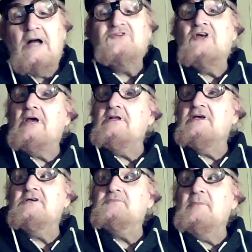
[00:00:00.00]
a
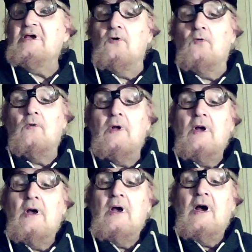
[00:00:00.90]
Chinese meal.
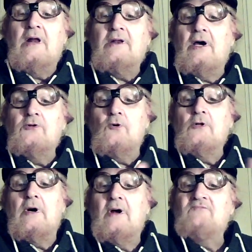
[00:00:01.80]
And I know
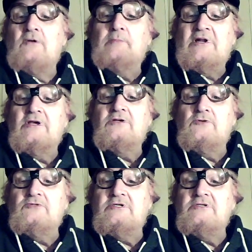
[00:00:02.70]
everybody
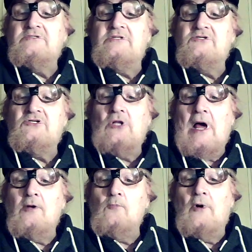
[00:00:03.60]
uses the
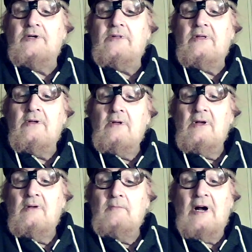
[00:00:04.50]
slang word,
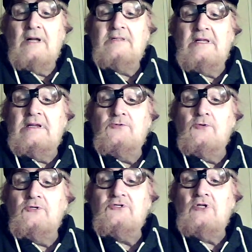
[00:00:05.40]
but I didn't
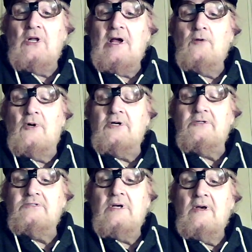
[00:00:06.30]
use slang
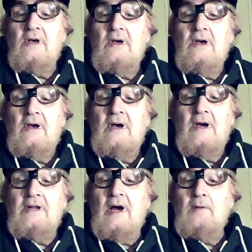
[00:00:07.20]
words.
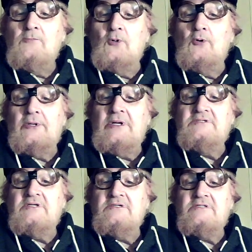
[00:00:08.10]
And I'm no
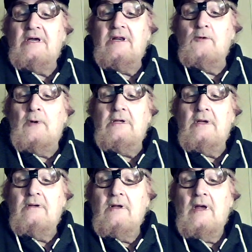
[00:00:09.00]
racist
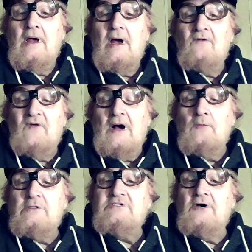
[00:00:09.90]
anyway. If I
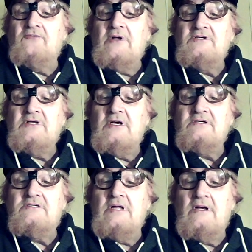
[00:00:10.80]
was a
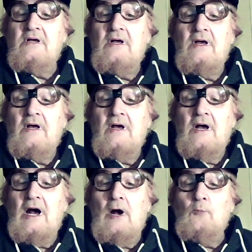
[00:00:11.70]
racist,
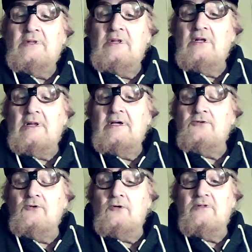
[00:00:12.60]
I wouldn't
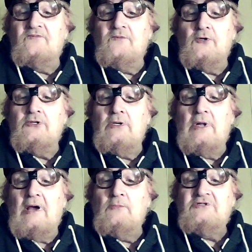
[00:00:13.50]
learn all the foreign
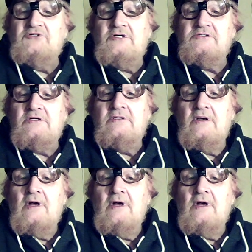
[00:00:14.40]
languages.